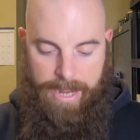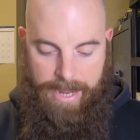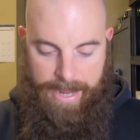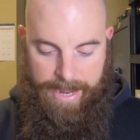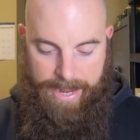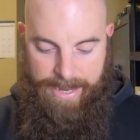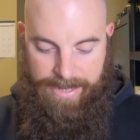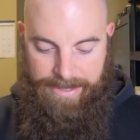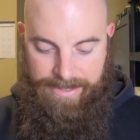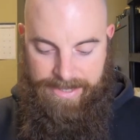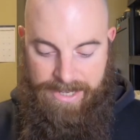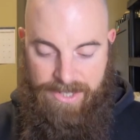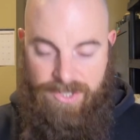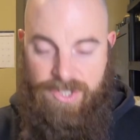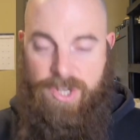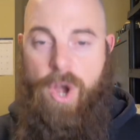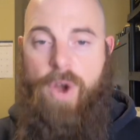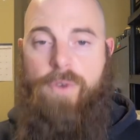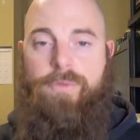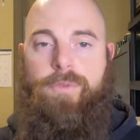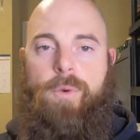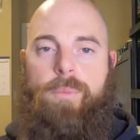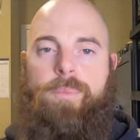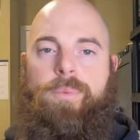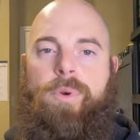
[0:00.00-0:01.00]
And these
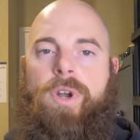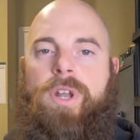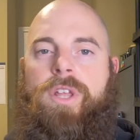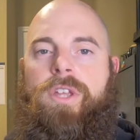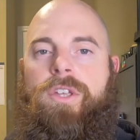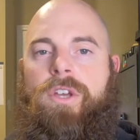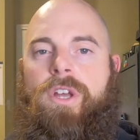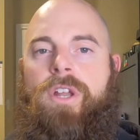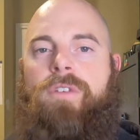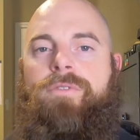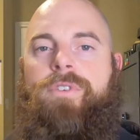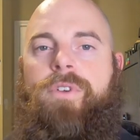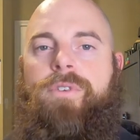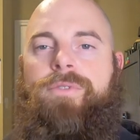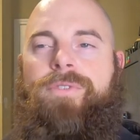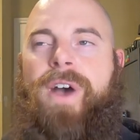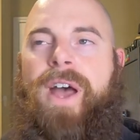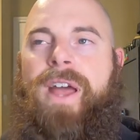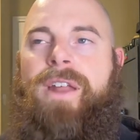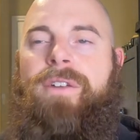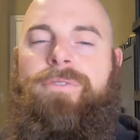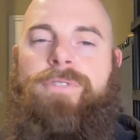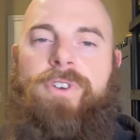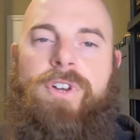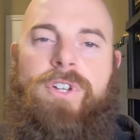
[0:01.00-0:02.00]
go for pretty good. If you
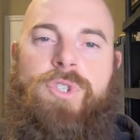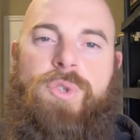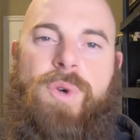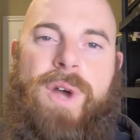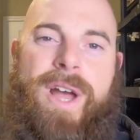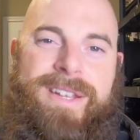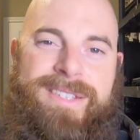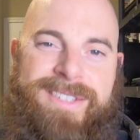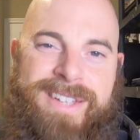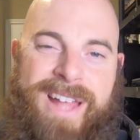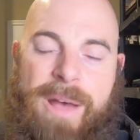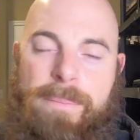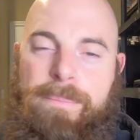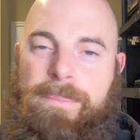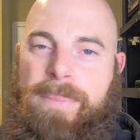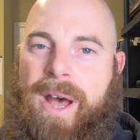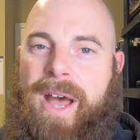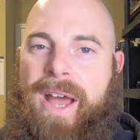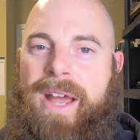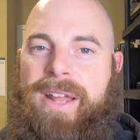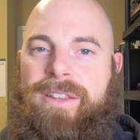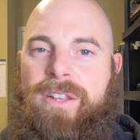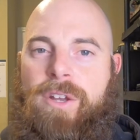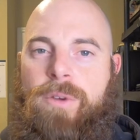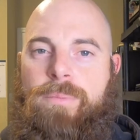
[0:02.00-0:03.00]
find FootJoy, I stopped
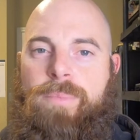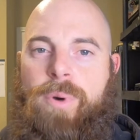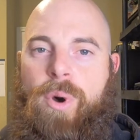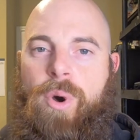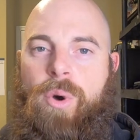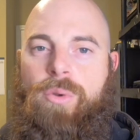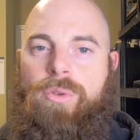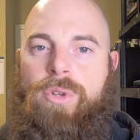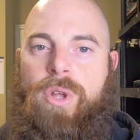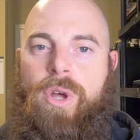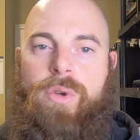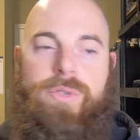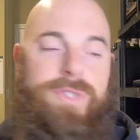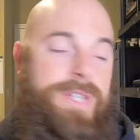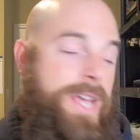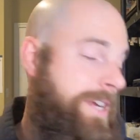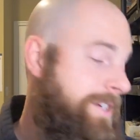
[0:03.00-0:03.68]
buying their polos.